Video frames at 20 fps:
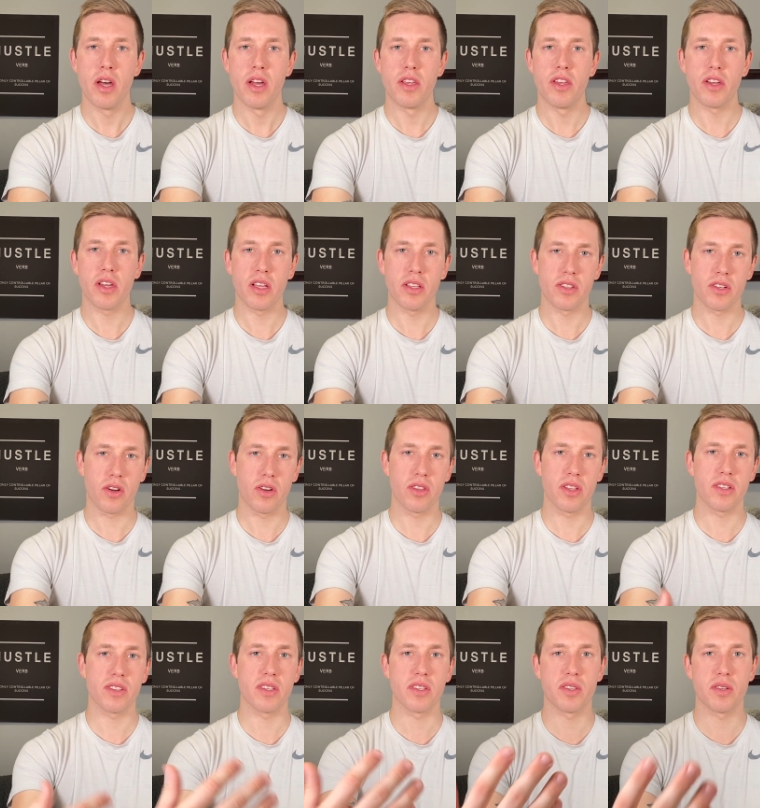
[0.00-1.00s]
you can turn
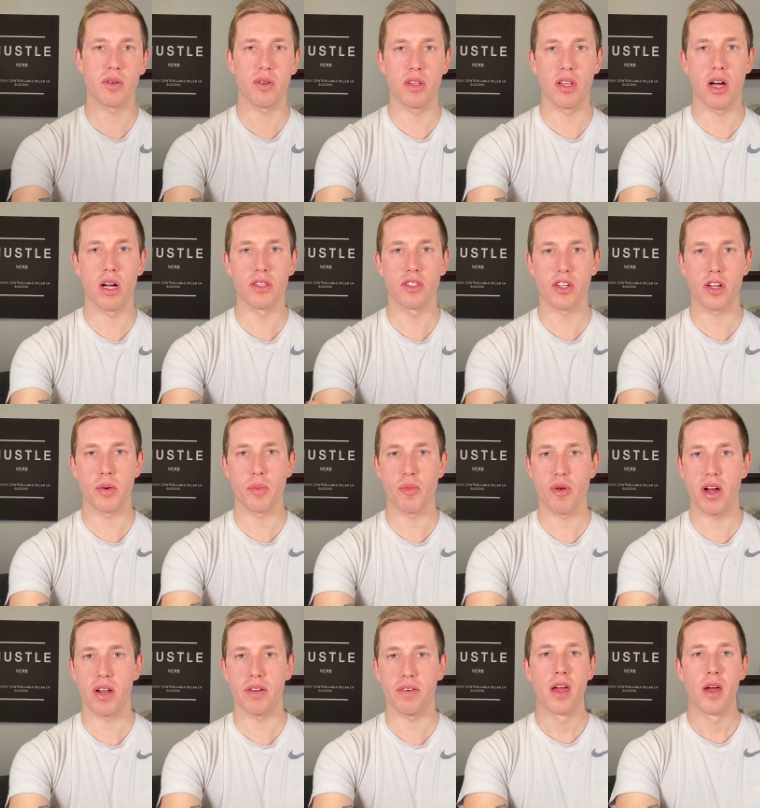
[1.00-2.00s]
this into a long-term
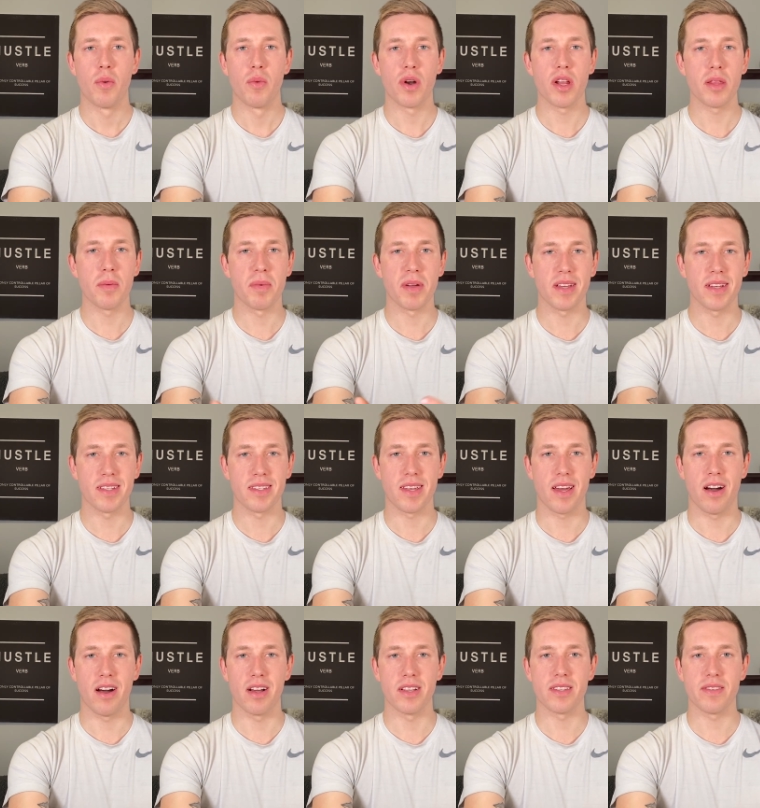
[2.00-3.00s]
rental. One of the biggest
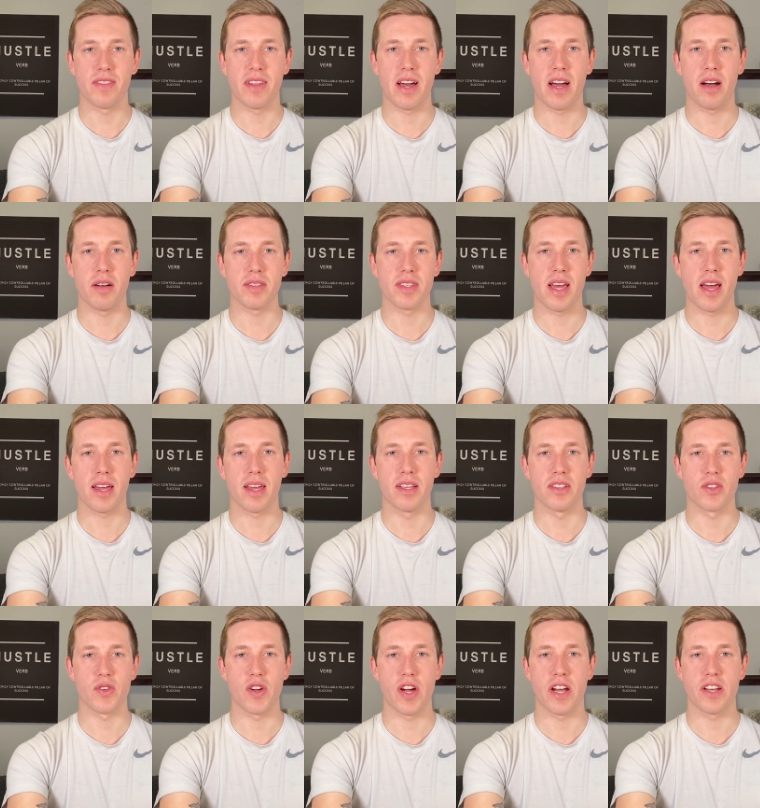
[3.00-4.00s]
cons of the house hacking
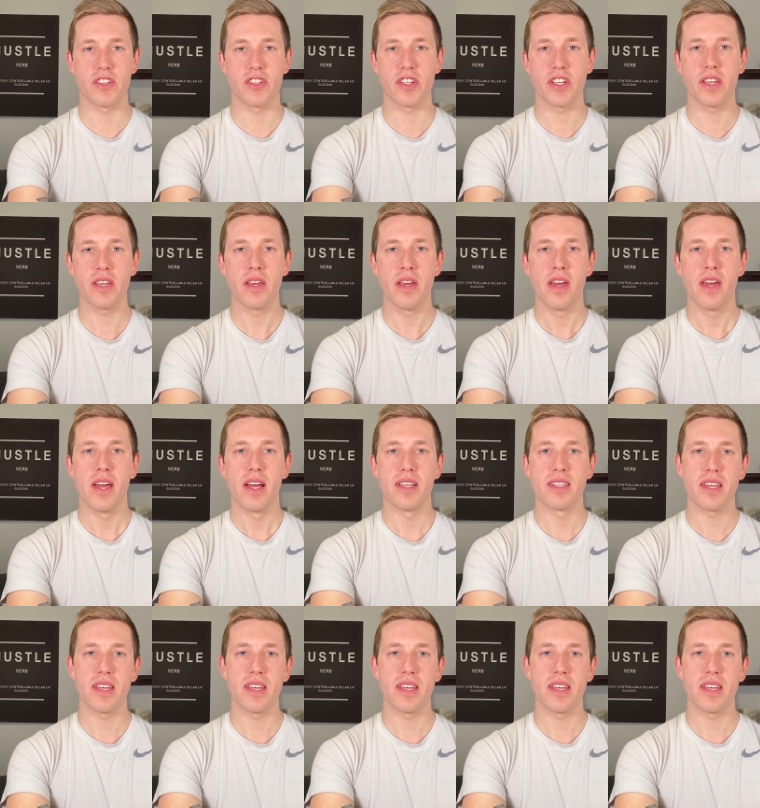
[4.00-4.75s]
strategy is that